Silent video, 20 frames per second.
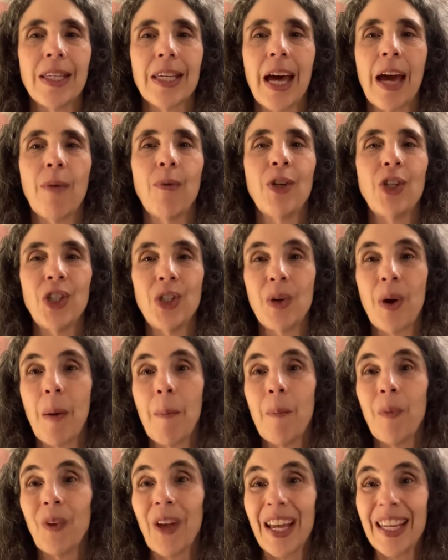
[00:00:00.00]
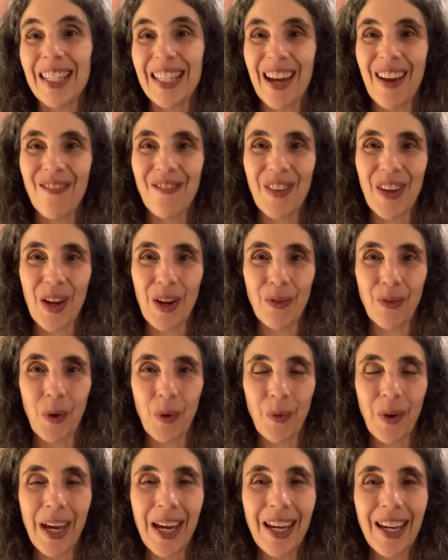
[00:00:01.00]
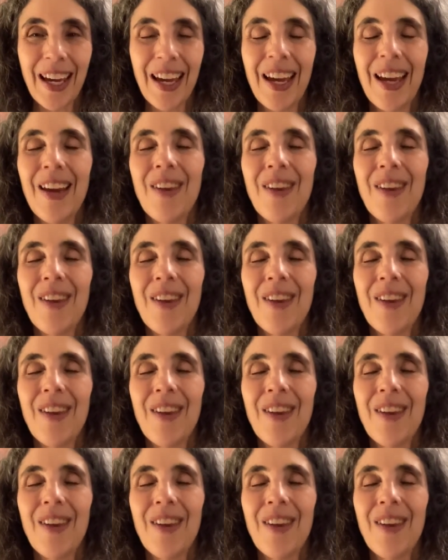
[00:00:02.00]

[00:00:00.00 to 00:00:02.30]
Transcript: I wish you a blessed and beautiful week